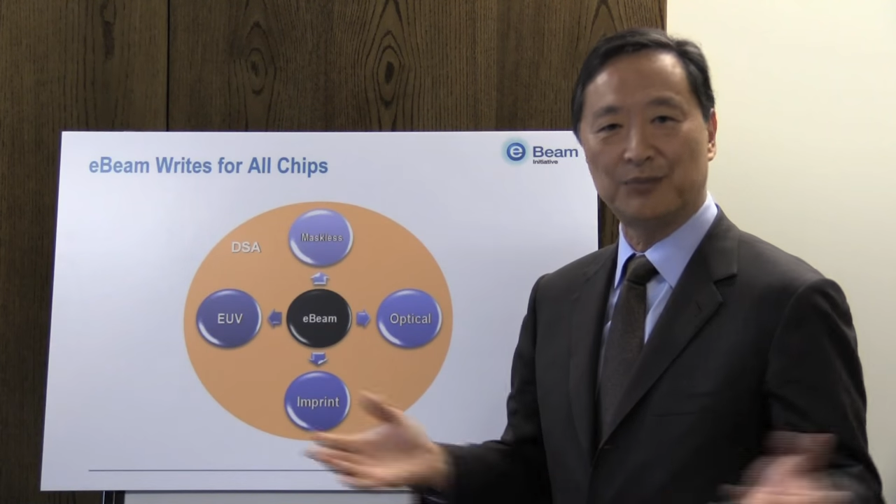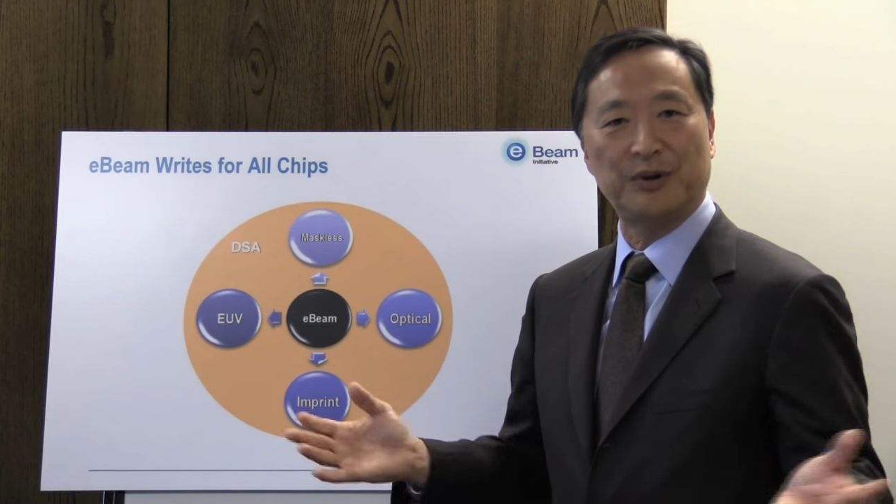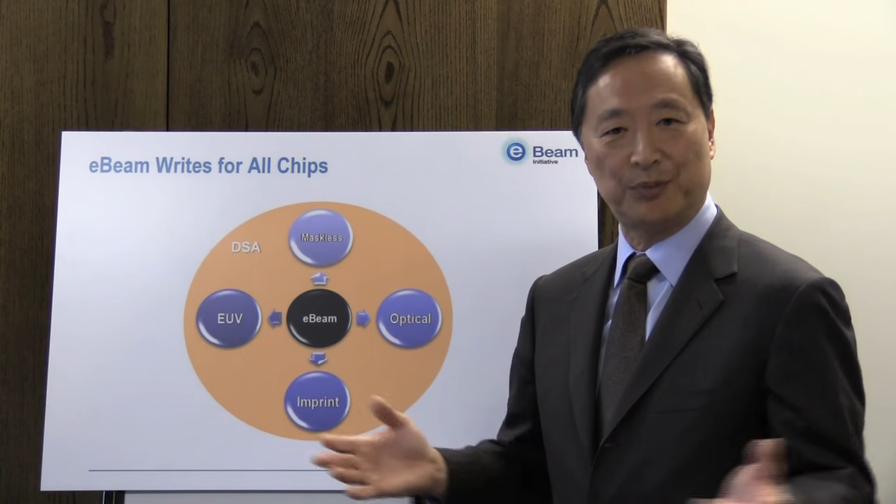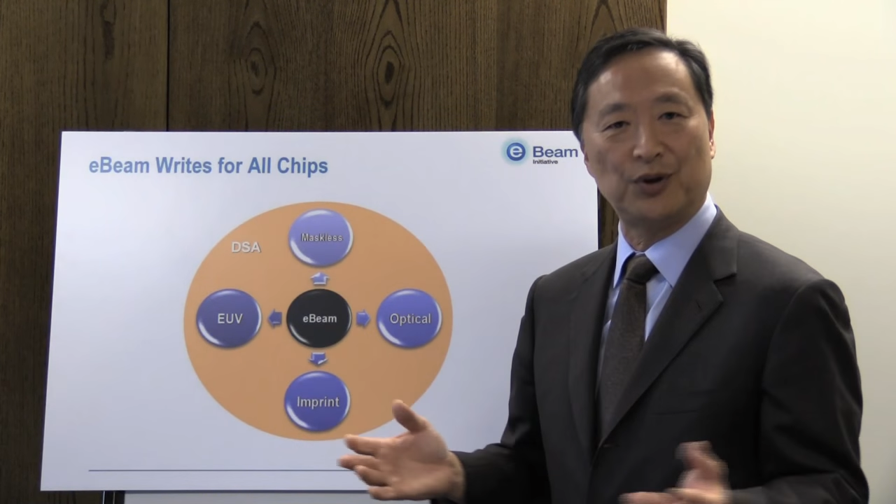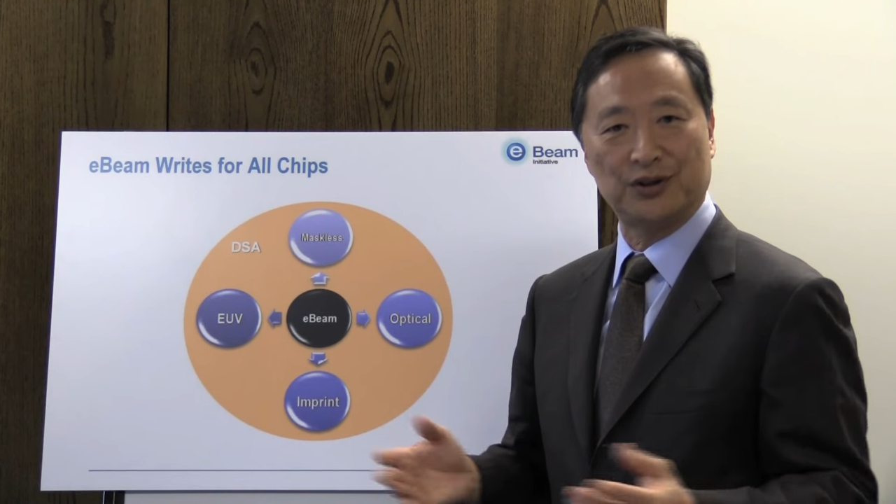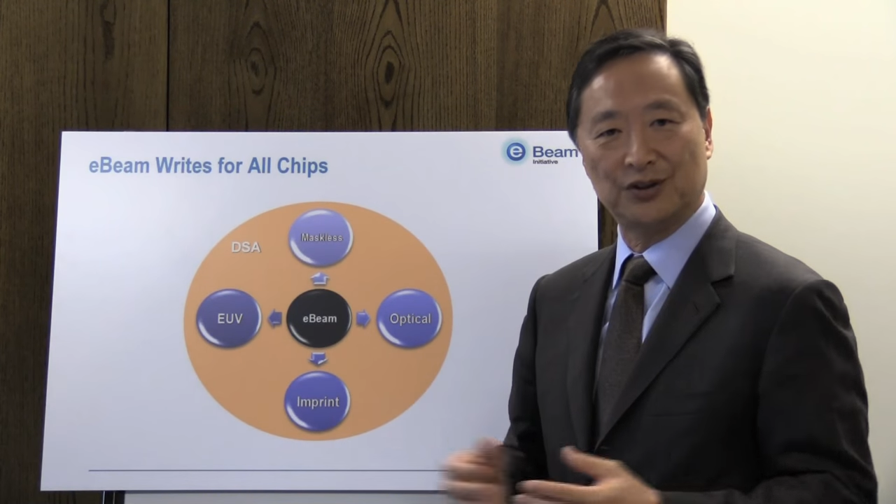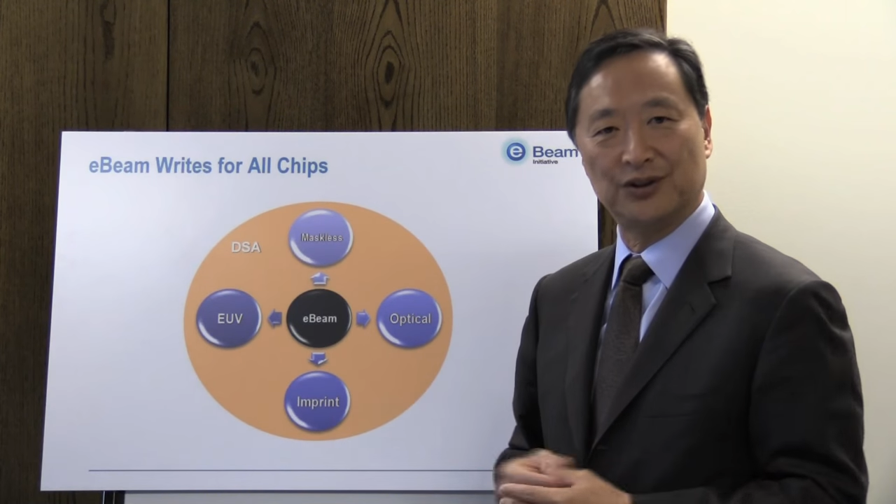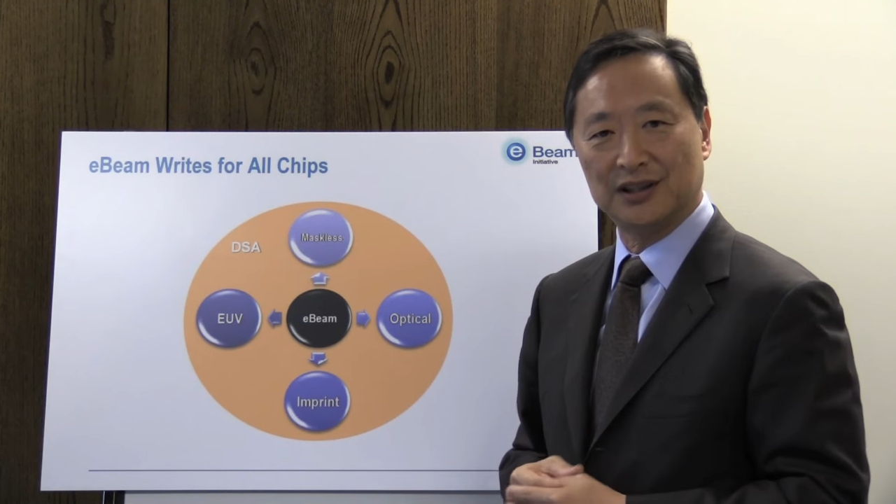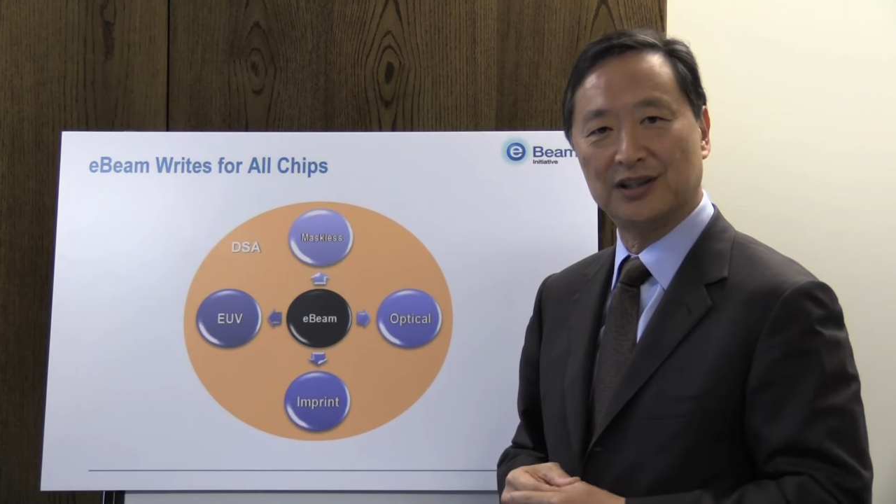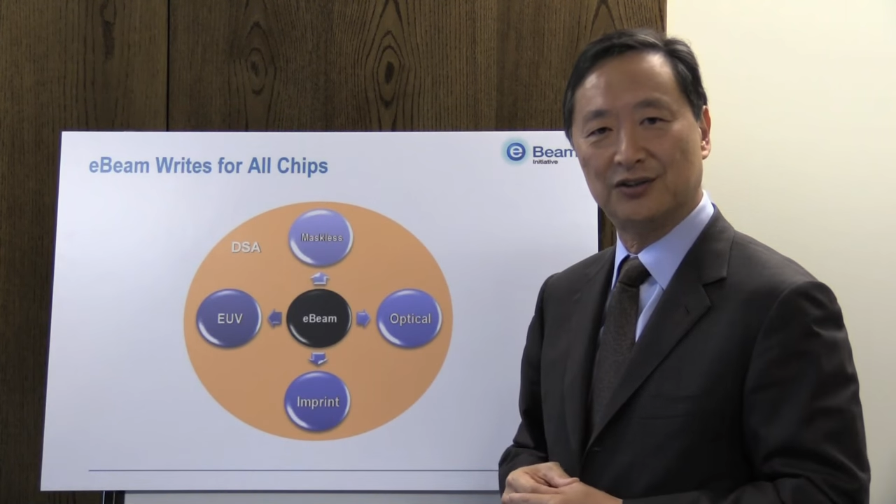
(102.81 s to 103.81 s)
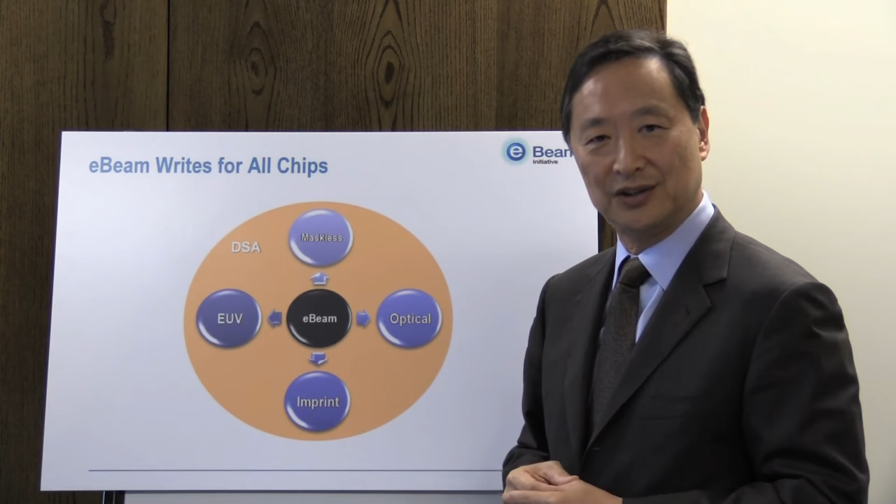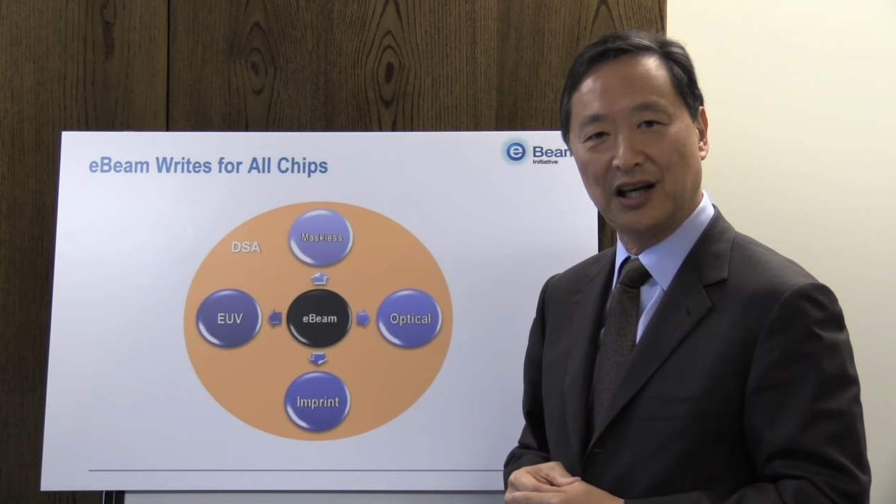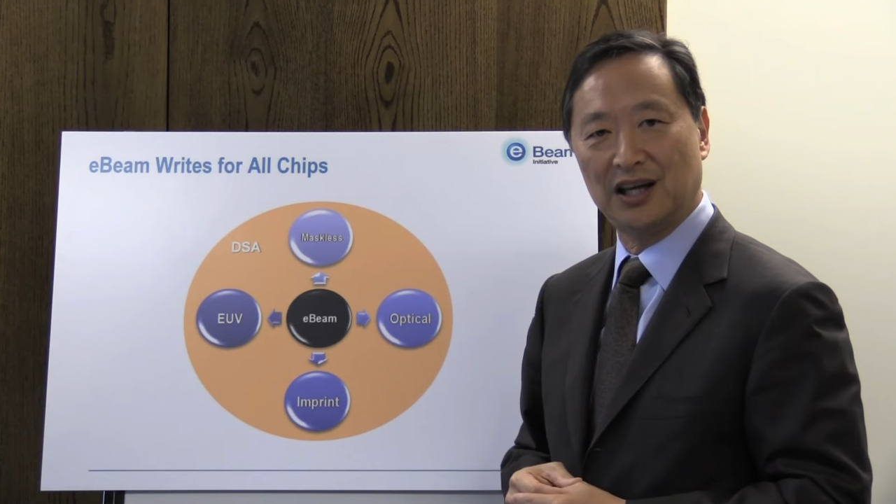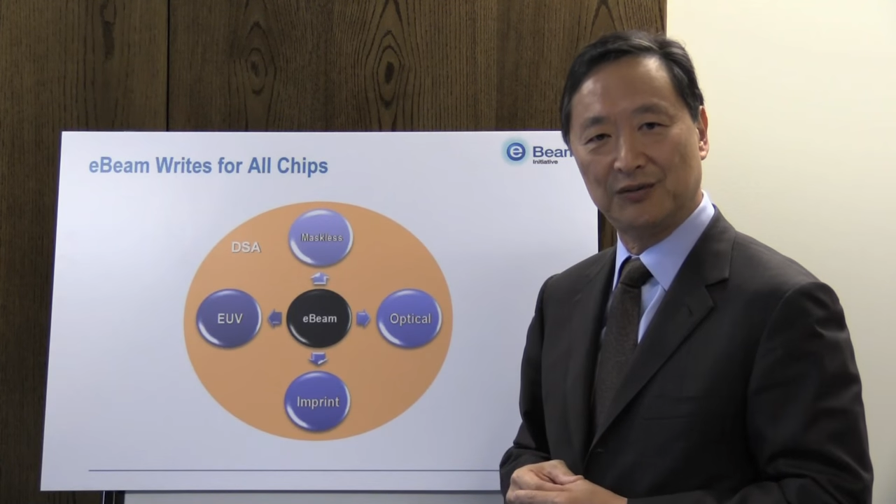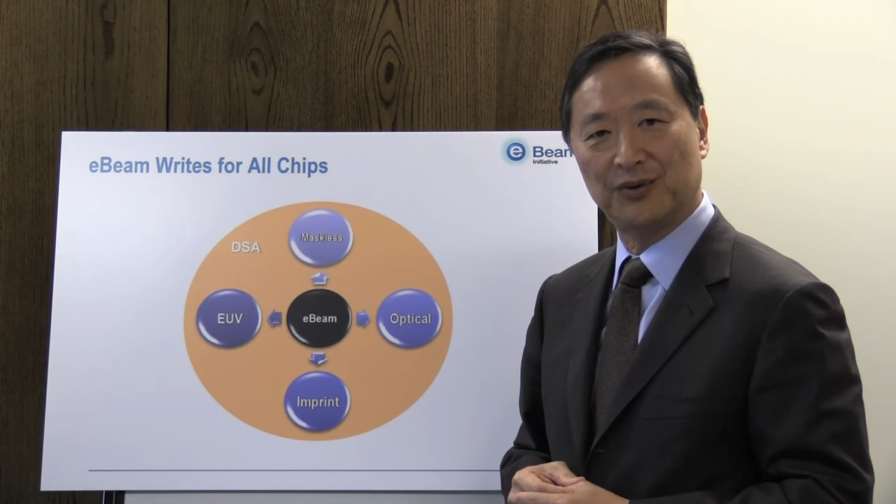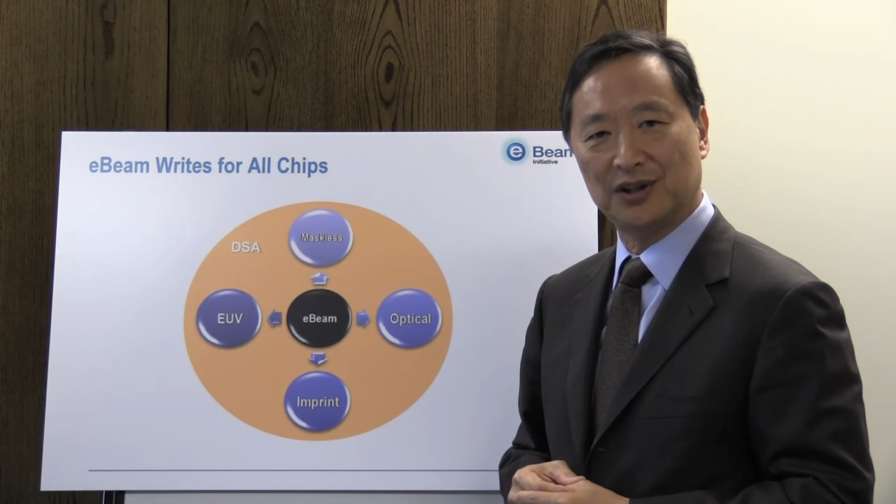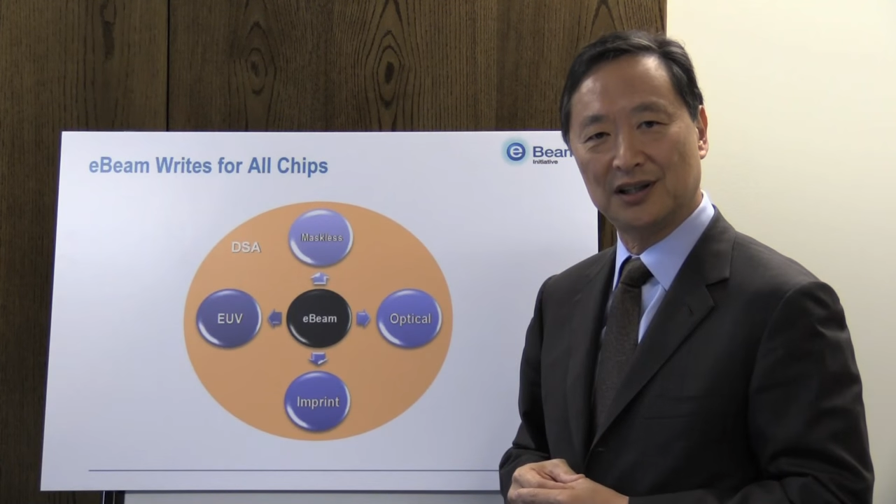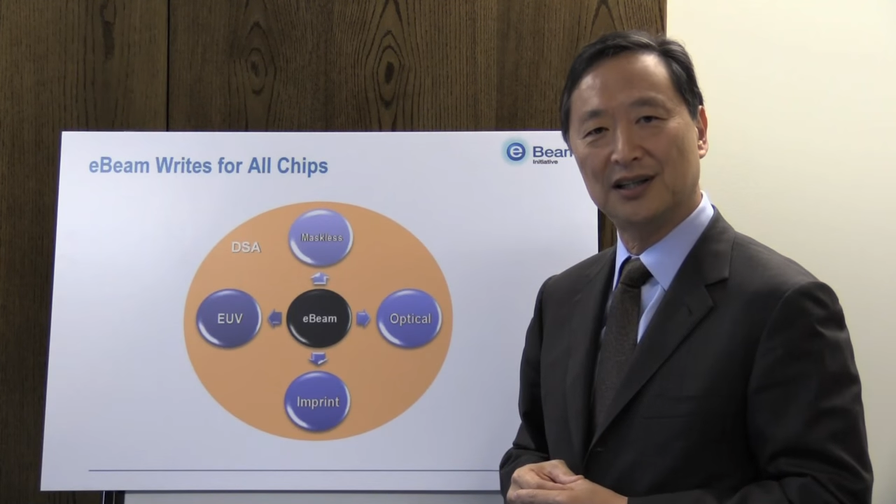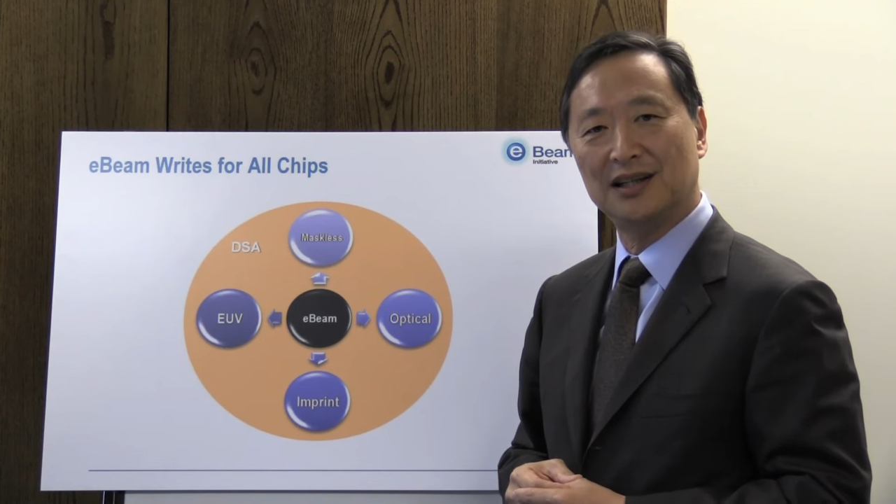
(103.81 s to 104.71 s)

people are doing it today for the